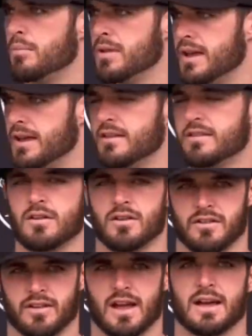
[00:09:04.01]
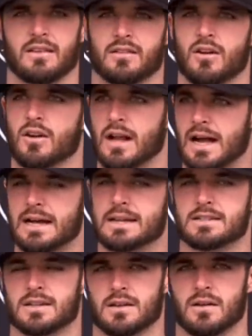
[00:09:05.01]
our plays and our designs and our
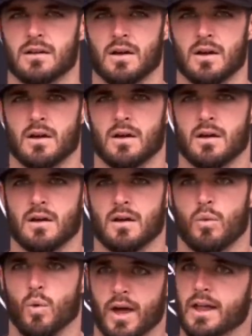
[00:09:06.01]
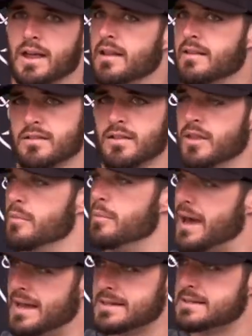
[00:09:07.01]
guys could win against the
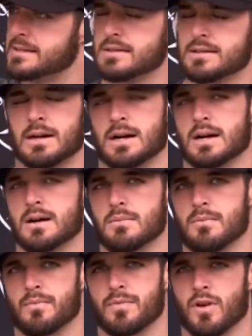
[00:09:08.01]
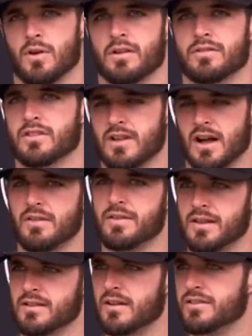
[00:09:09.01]
best, um, you know, gives us
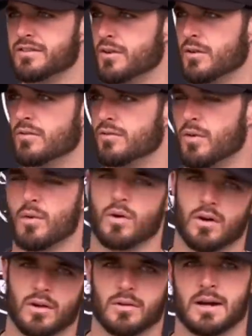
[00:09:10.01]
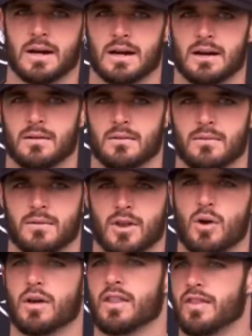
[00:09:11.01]
confidence obviously going forward, uh,
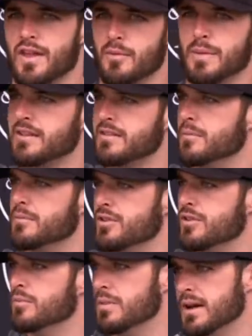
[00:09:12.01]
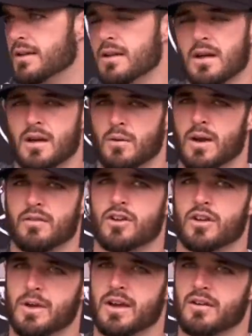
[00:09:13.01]
knowing that they'll make some too. But
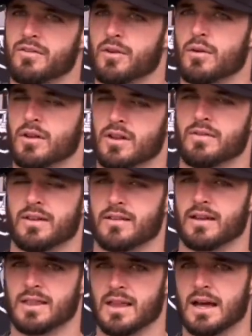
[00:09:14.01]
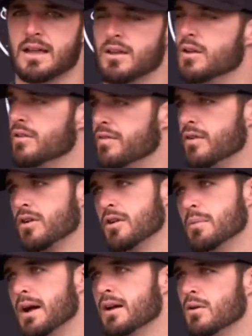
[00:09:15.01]
whenever you can make a few on a defense like that, you know, you feel
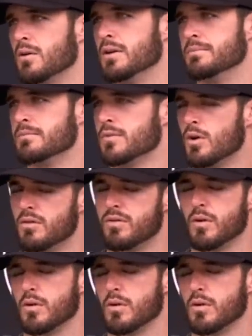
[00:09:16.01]
good about it going going